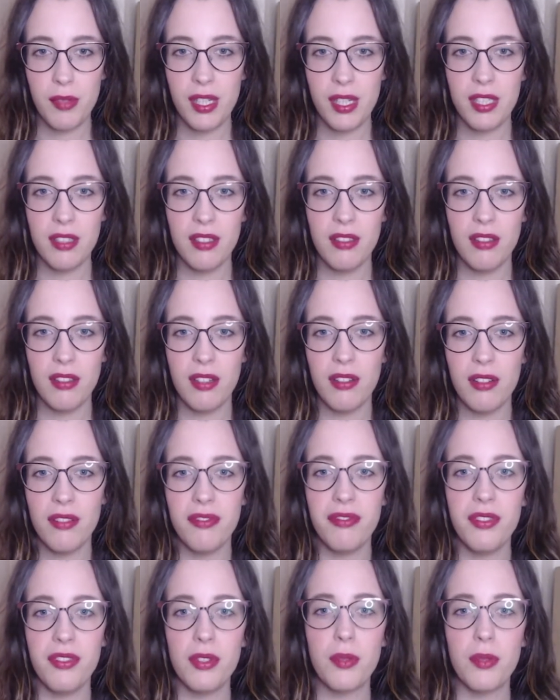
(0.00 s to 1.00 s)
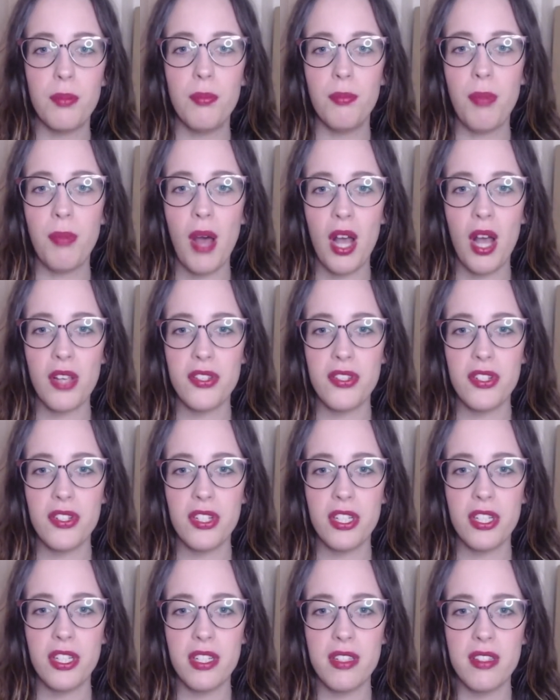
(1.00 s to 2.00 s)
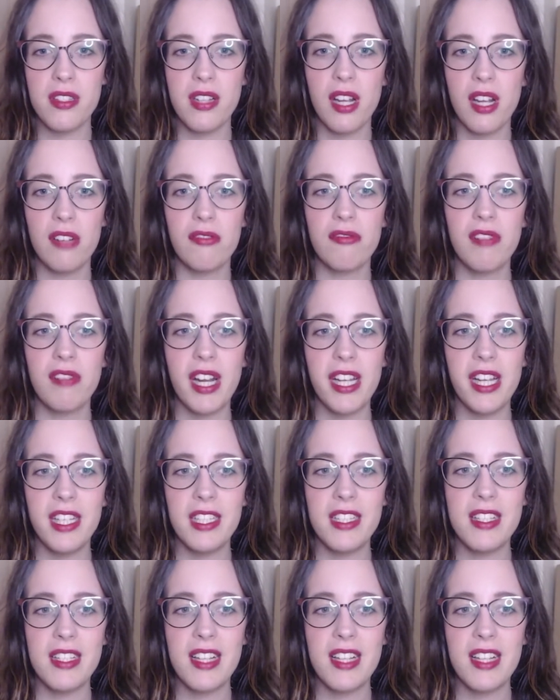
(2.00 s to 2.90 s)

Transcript: you know, if your posture is not right,